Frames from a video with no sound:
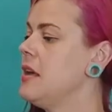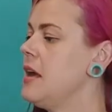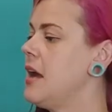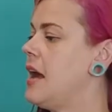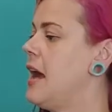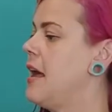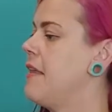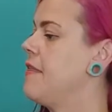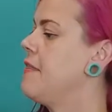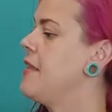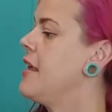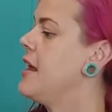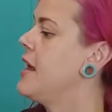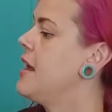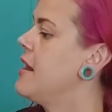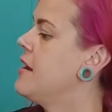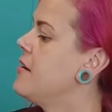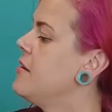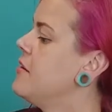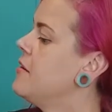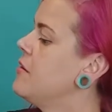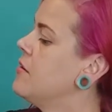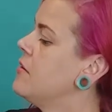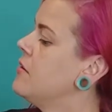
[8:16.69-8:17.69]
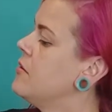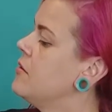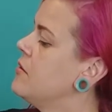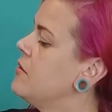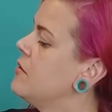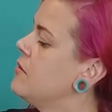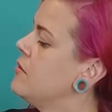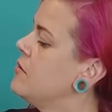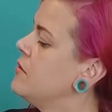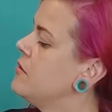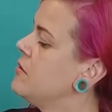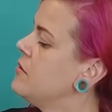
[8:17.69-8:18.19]
and then
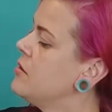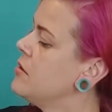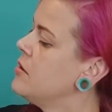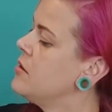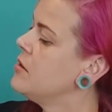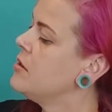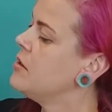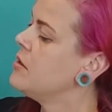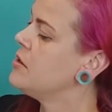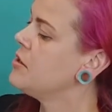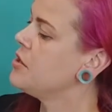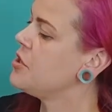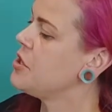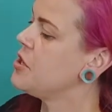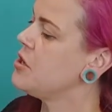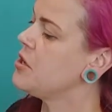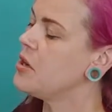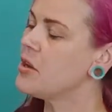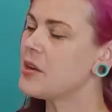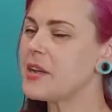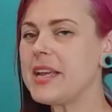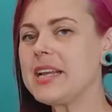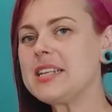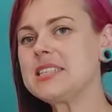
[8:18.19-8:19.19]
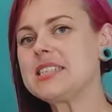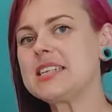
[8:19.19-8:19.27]
you're looking